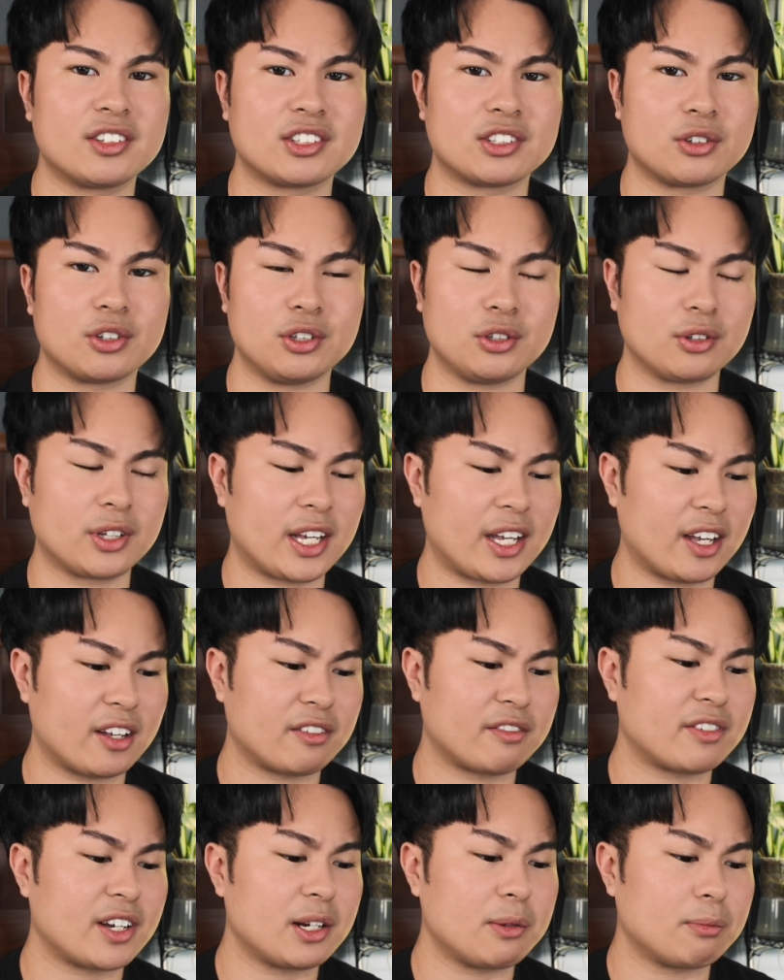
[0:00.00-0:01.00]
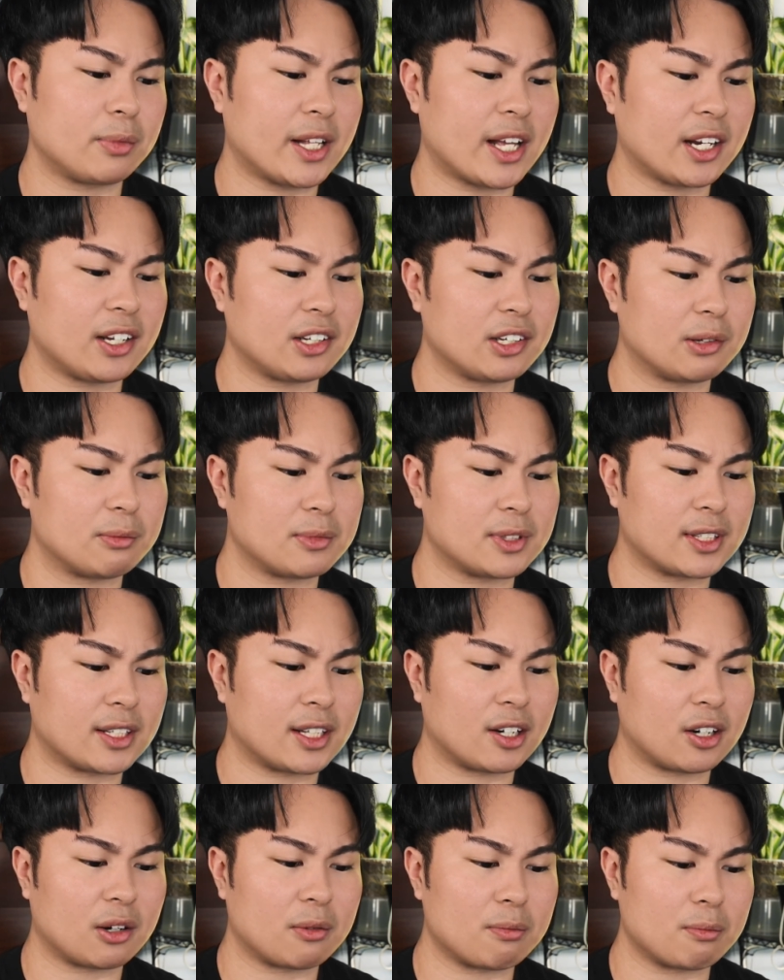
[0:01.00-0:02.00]
So you can find platinums
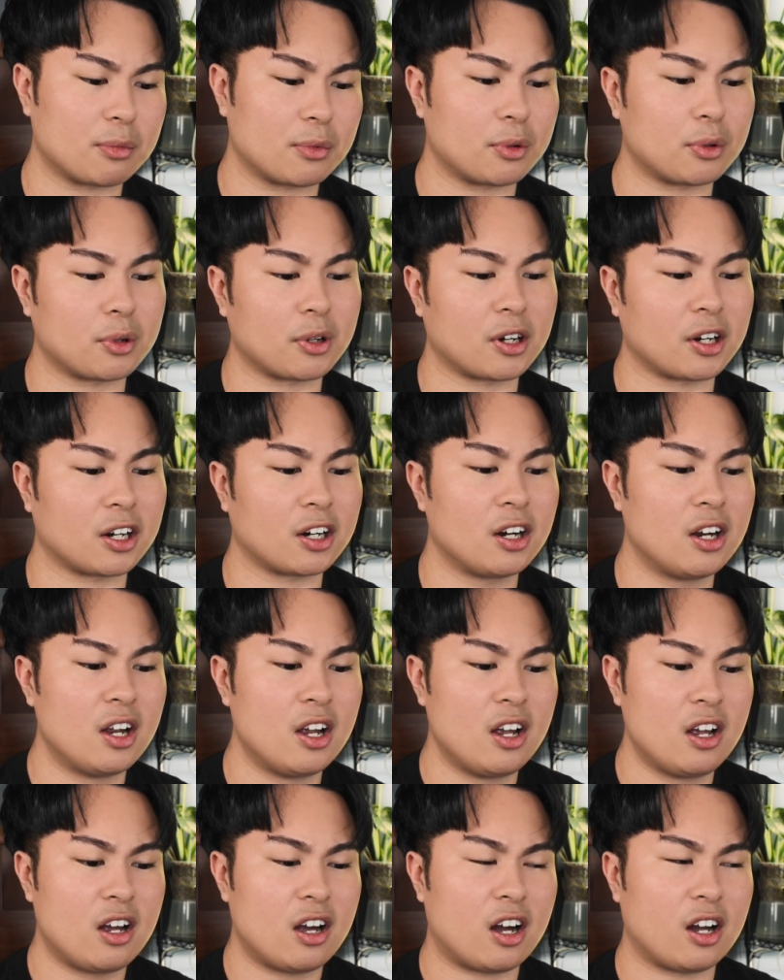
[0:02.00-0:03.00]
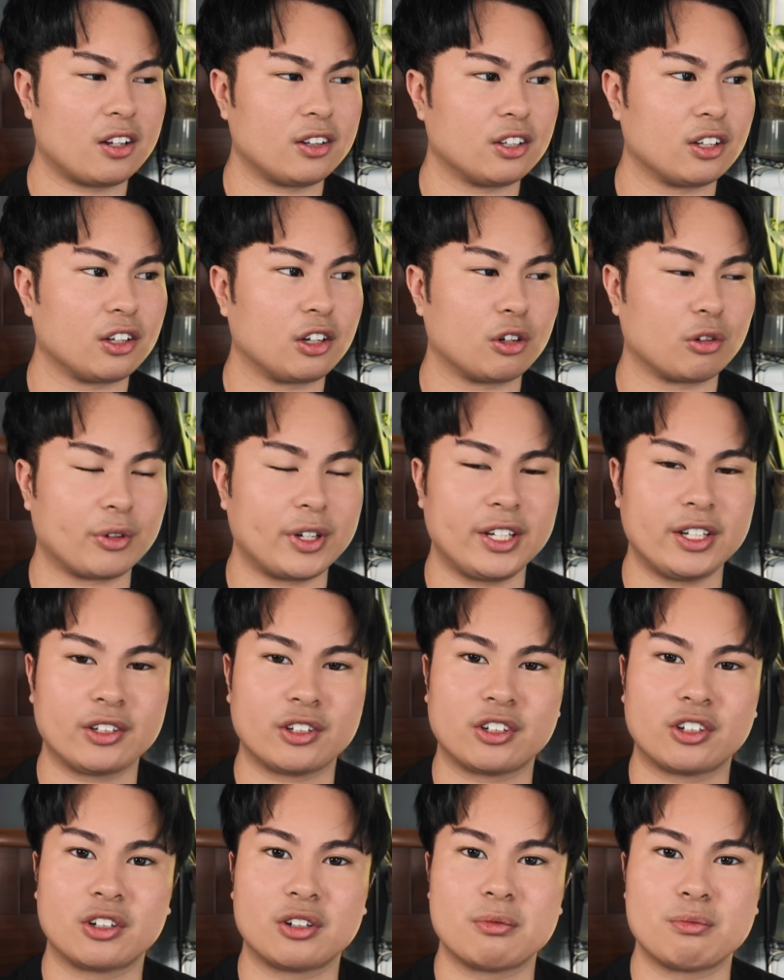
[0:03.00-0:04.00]
that are more on the
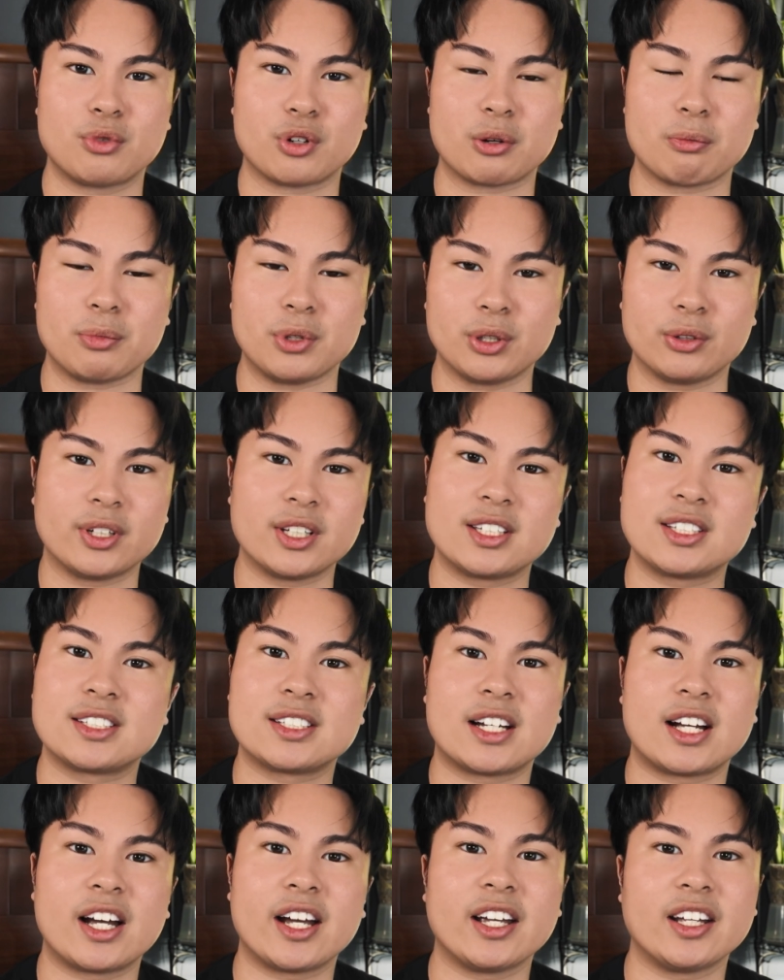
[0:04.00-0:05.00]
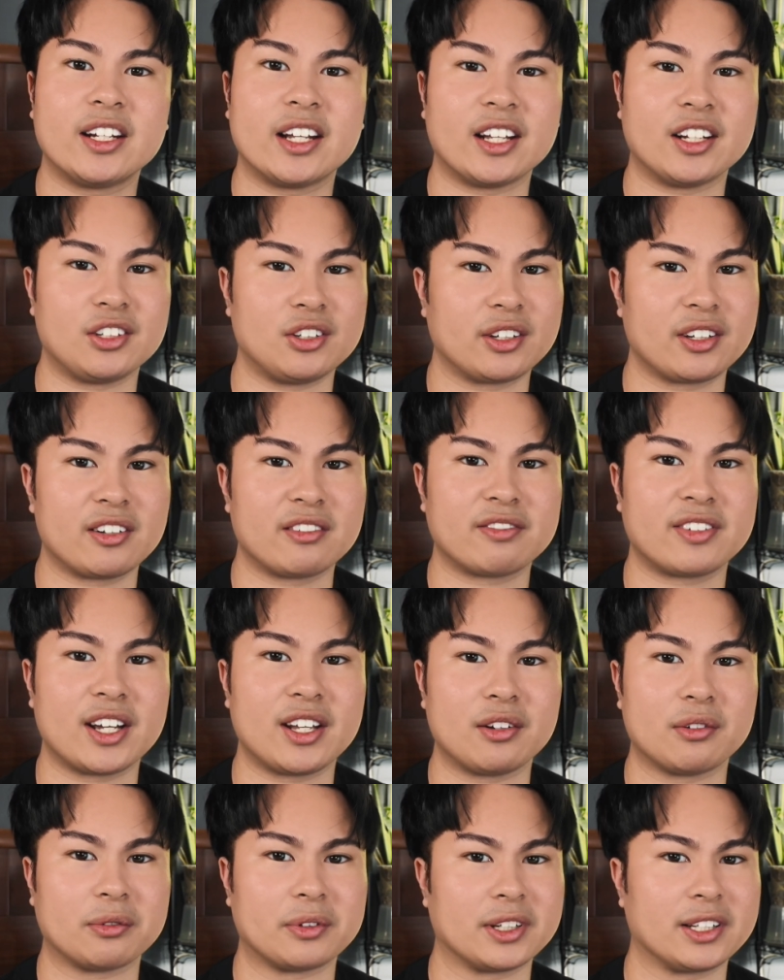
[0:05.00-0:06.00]
greener, more muted side, and you can
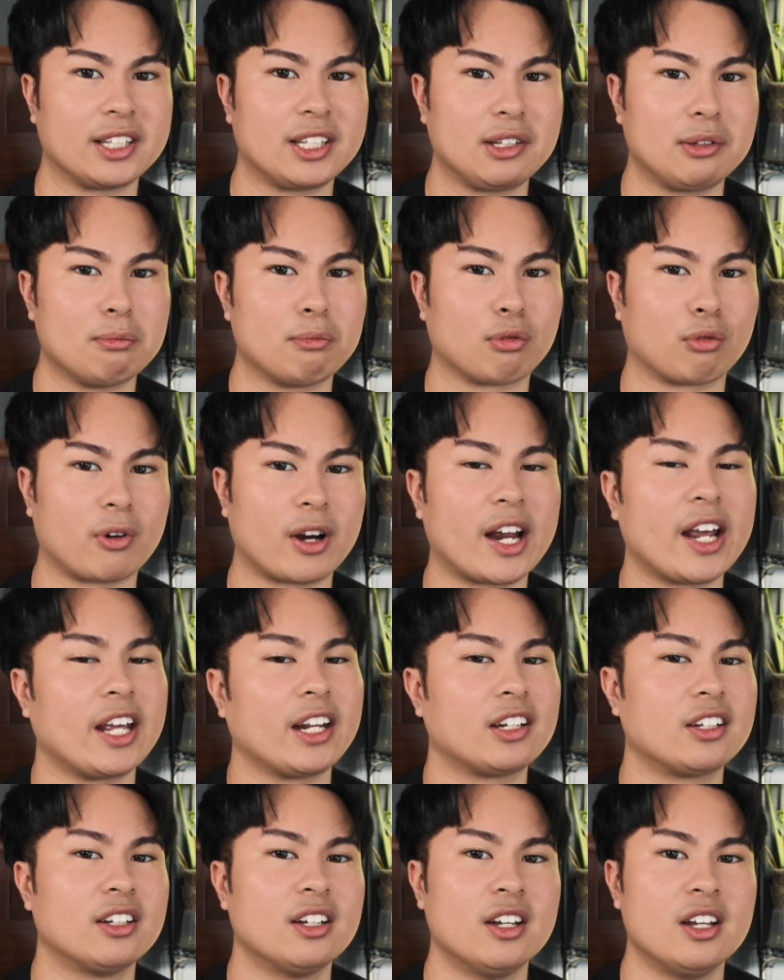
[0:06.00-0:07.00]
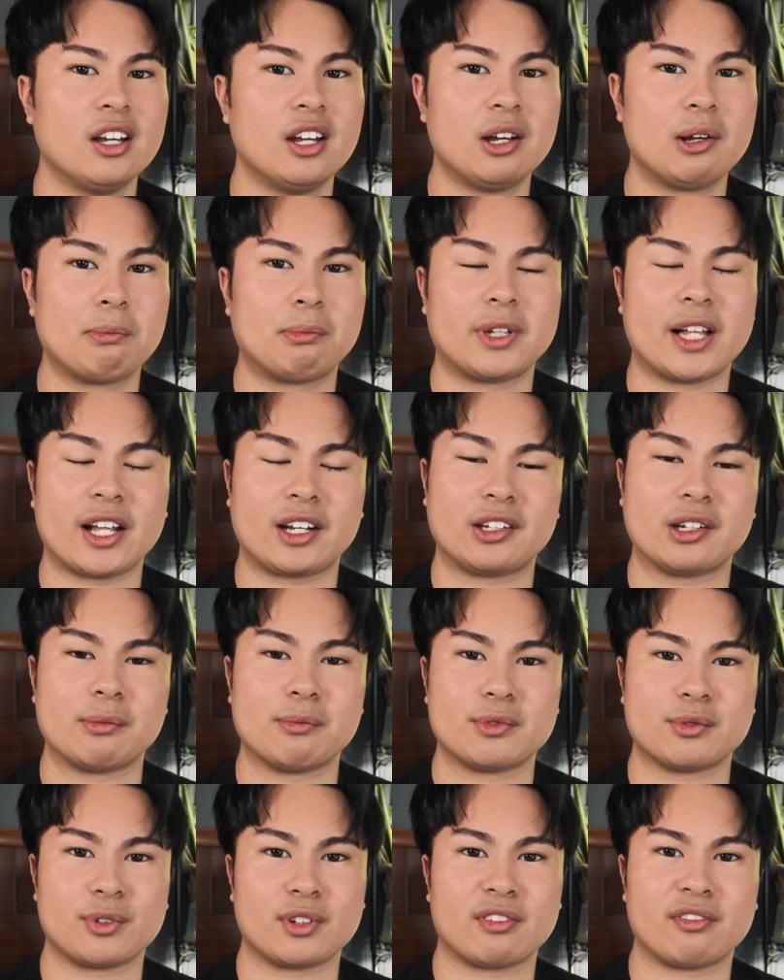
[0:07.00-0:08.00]
find really bright
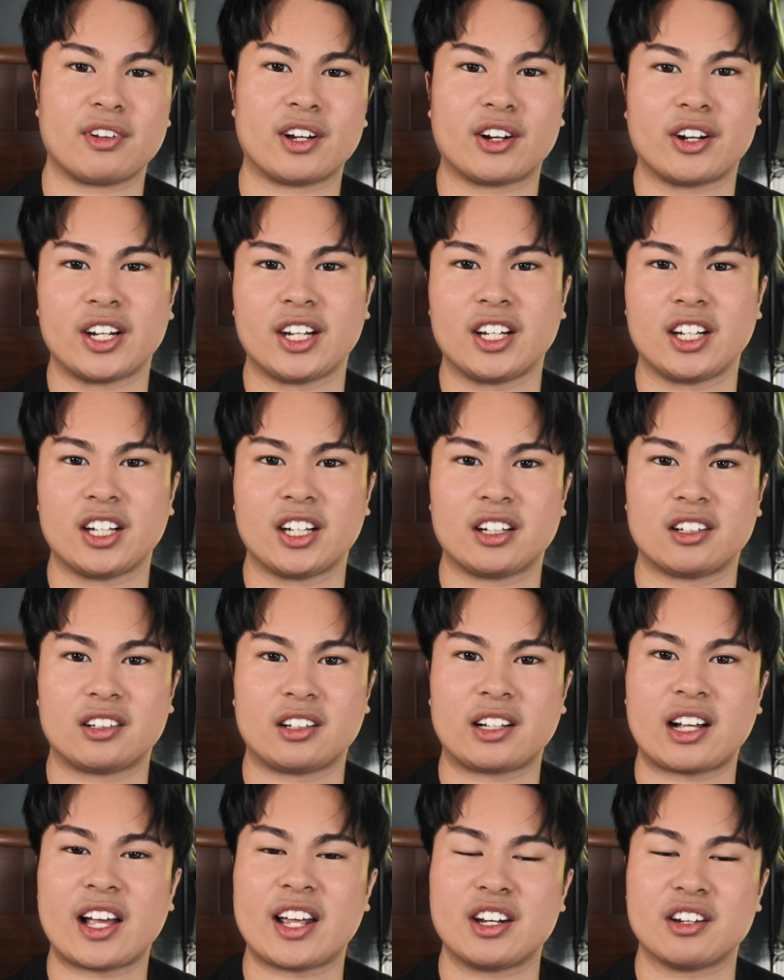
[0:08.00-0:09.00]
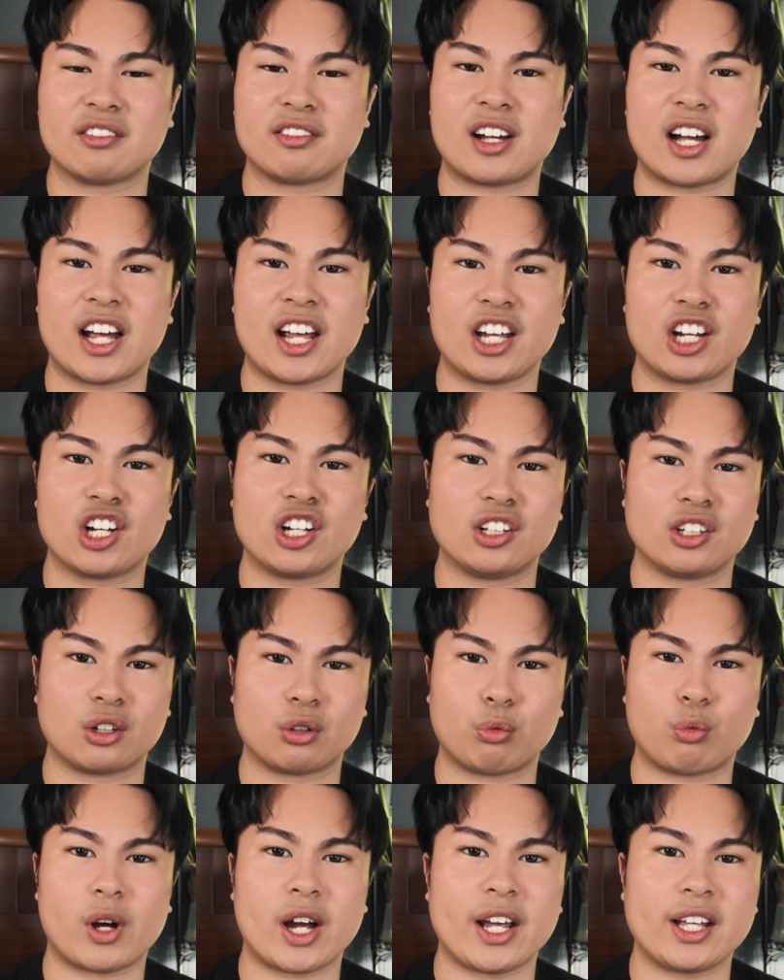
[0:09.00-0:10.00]
platinums with very kind of high color
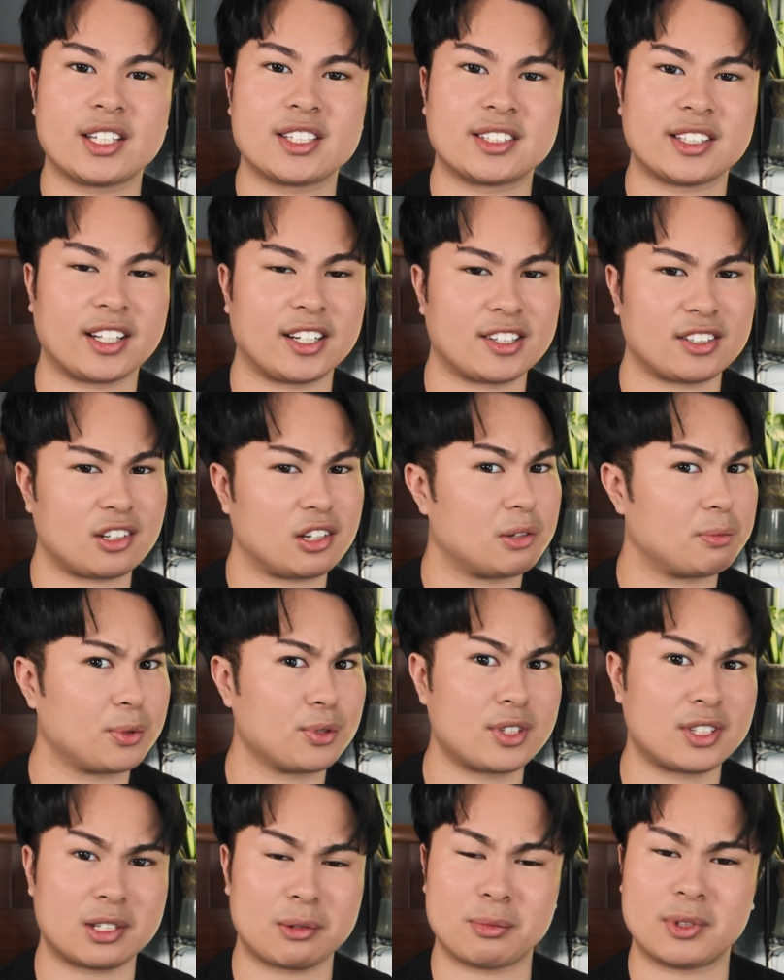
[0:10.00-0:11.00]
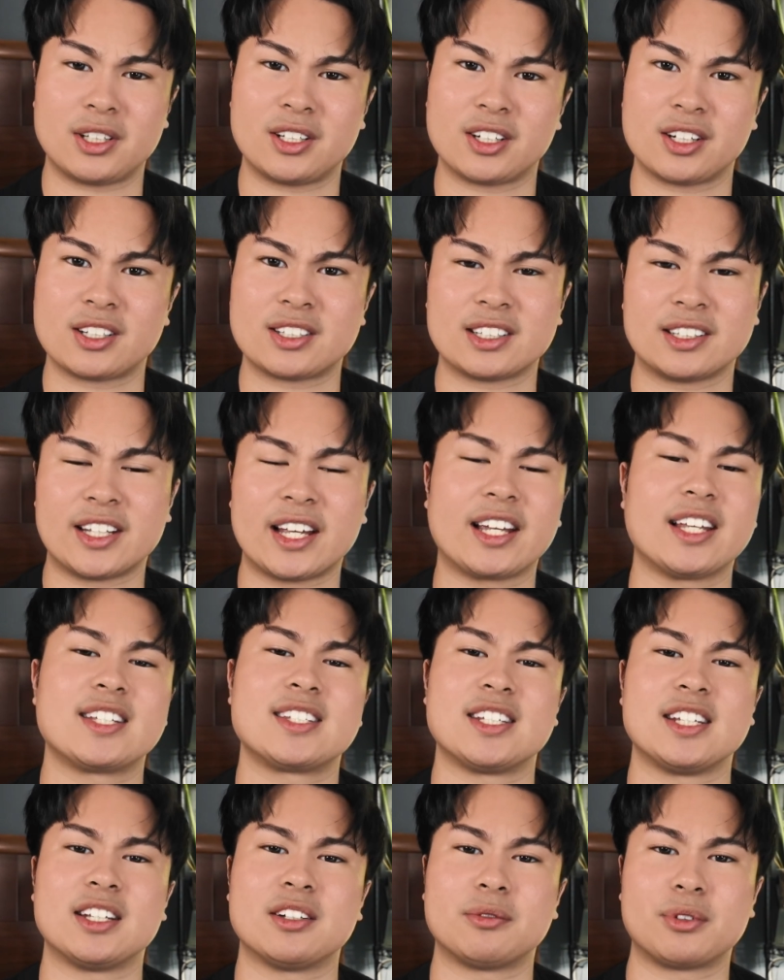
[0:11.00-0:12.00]
whites that is almost similar to
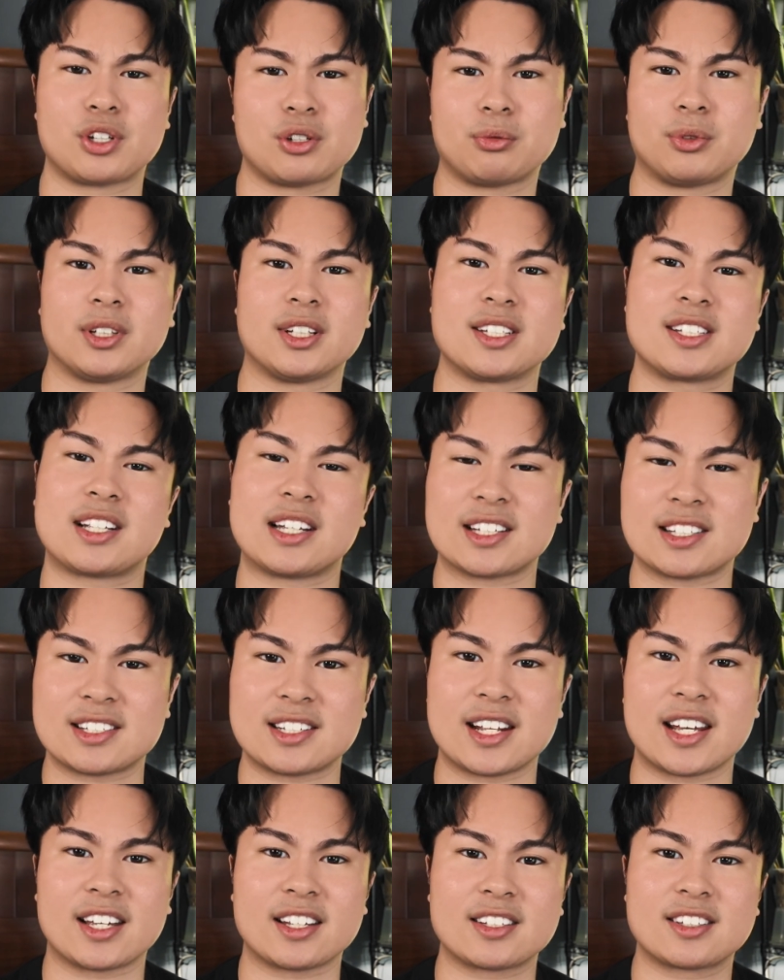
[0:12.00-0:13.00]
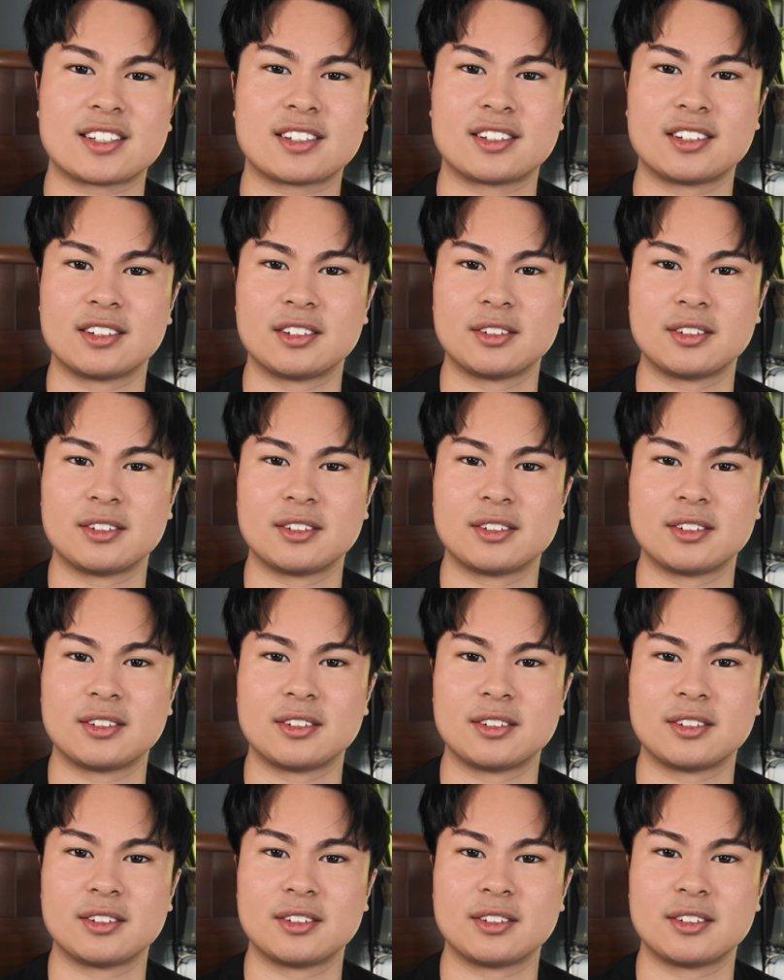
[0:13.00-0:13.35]
Legacy, which we'll discuss next.